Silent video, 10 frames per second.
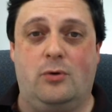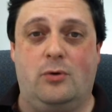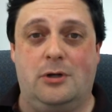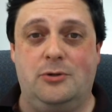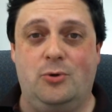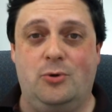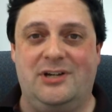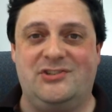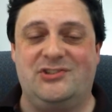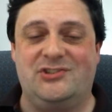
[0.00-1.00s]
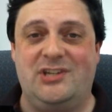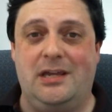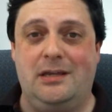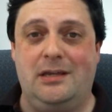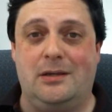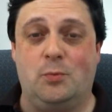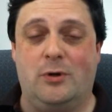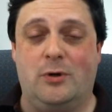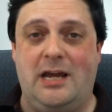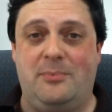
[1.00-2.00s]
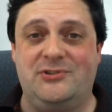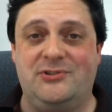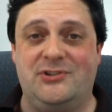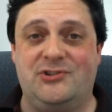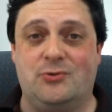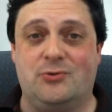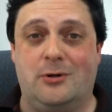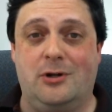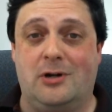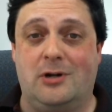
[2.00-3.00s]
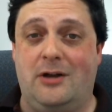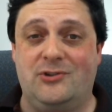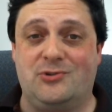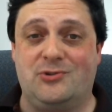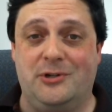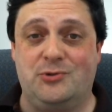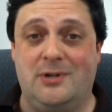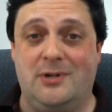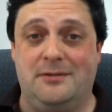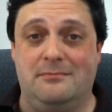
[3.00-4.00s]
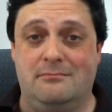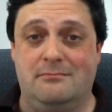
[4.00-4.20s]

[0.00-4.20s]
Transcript: one who has a say in what happens in the story or how the story is written.